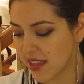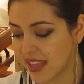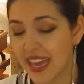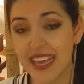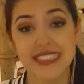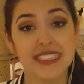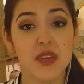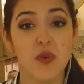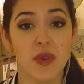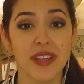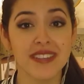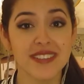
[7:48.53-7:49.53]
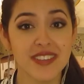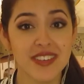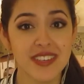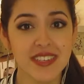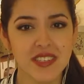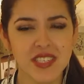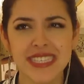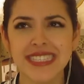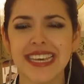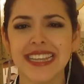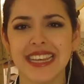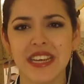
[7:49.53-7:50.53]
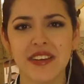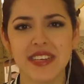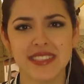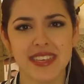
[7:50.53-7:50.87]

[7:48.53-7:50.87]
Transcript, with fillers: Casey Wilson, she's hilarious.